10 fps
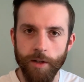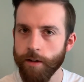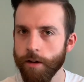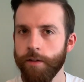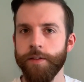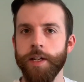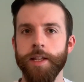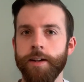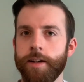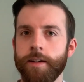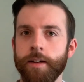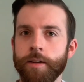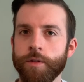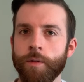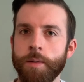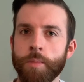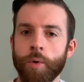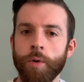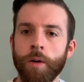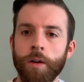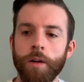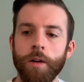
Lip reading: I left it at that. I didn't do any more.